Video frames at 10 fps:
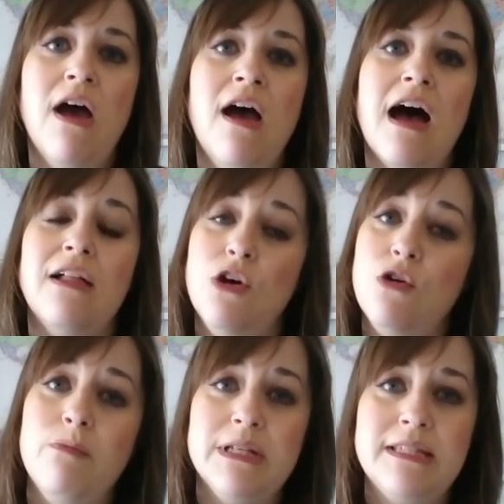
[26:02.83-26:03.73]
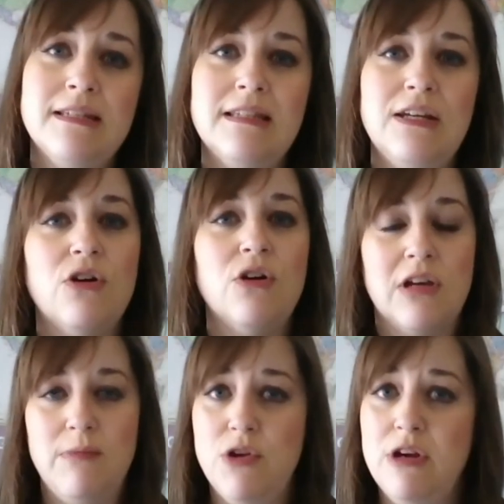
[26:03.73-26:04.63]
a local business leader or
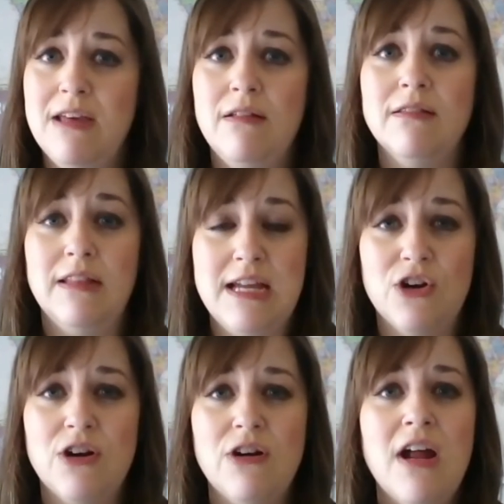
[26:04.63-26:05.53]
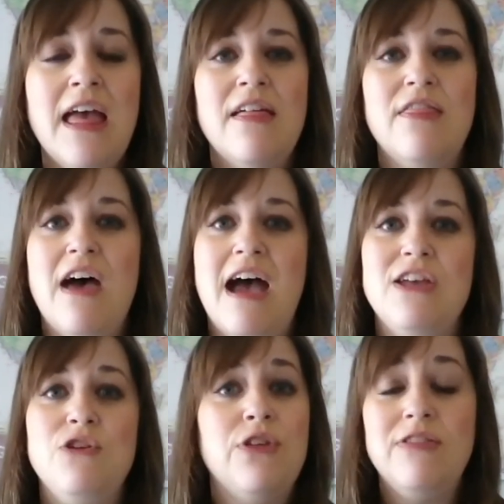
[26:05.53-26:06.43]
community leader
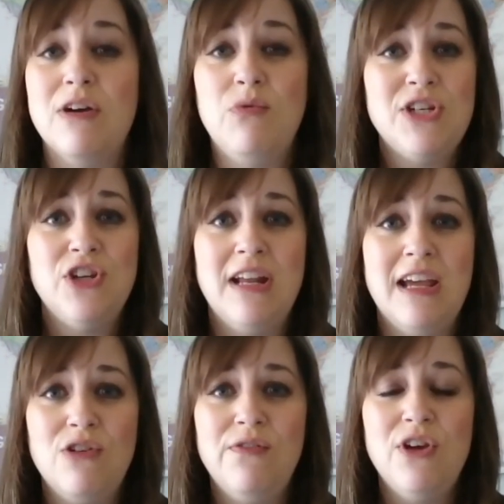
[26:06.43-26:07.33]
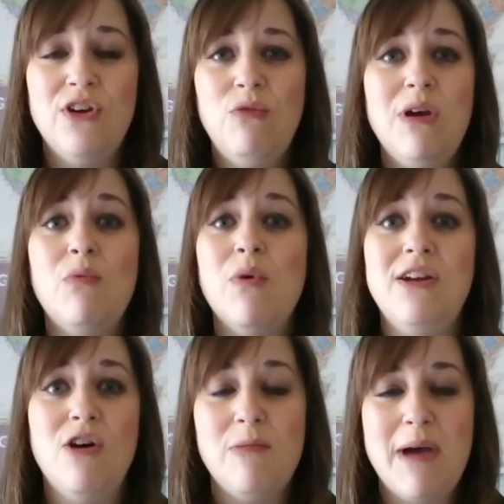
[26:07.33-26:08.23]
that you think that we should interview, we want to
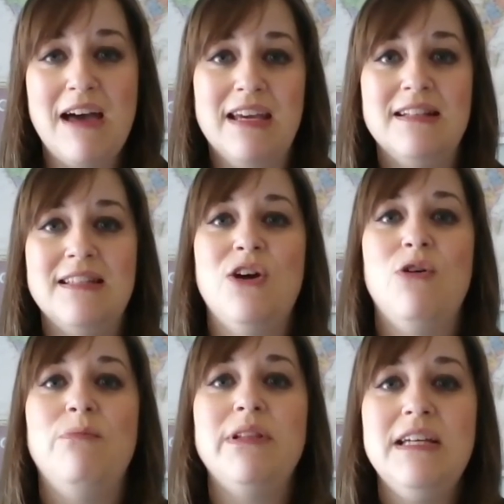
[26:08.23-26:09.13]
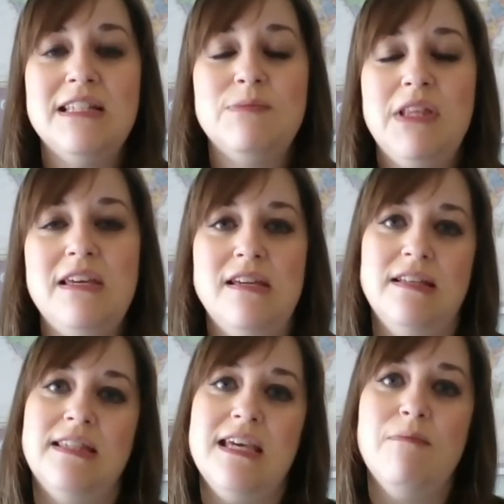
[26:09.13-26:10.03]
know about it. So please
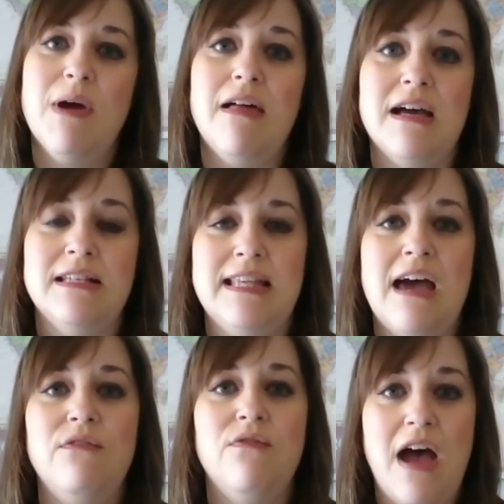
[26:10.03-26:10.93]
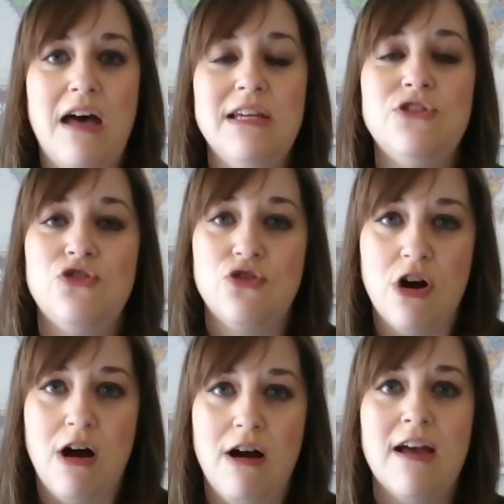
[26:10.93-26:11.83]
email us at
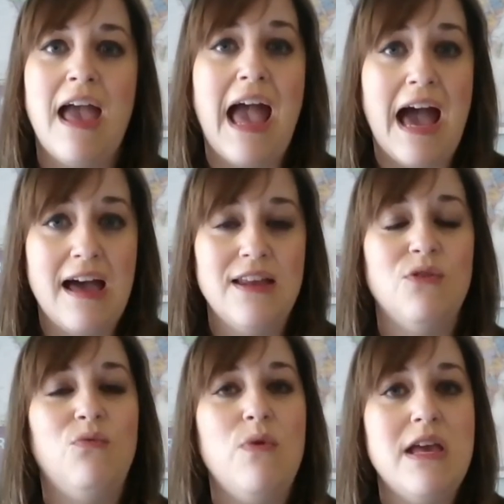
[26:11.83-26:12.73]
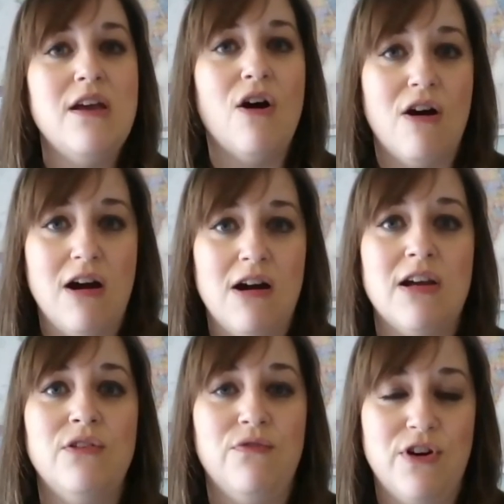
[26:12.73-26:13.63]

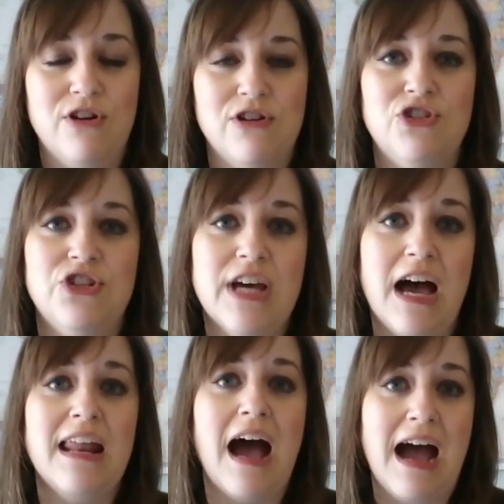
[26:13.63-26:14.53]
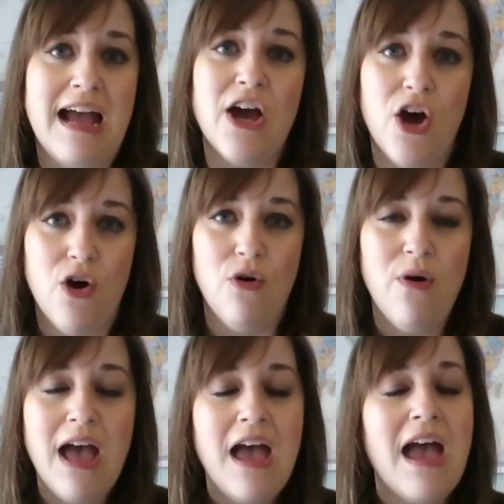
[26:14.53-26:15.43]
valleystrong@weareconverge.io,
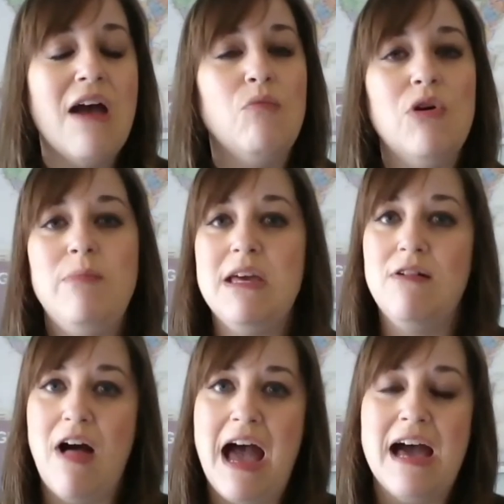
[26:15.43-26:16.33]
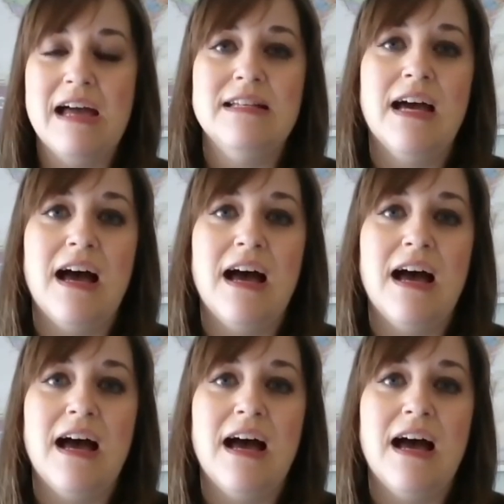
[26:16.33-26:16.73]
and we'll be glad